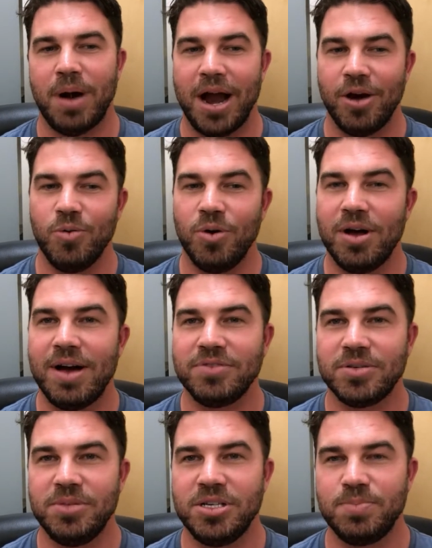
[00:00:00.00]
buyer will
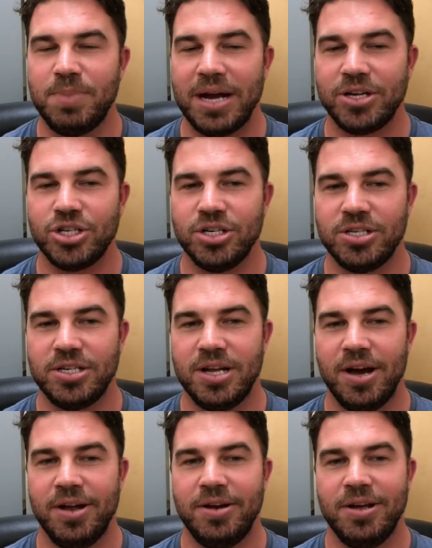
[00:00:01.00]
have some inspections
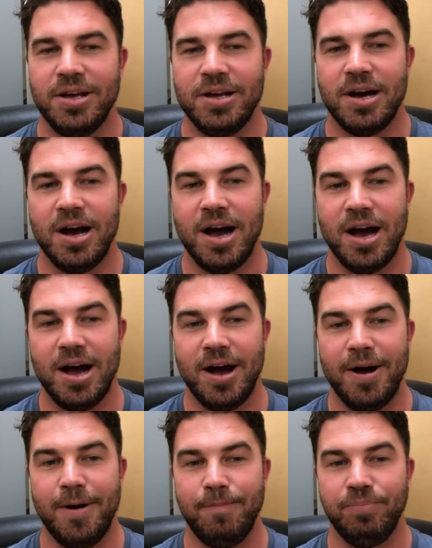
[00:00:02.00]
done.
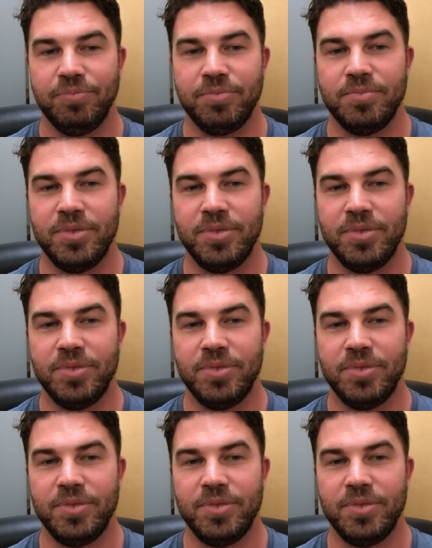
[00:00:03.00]
They'll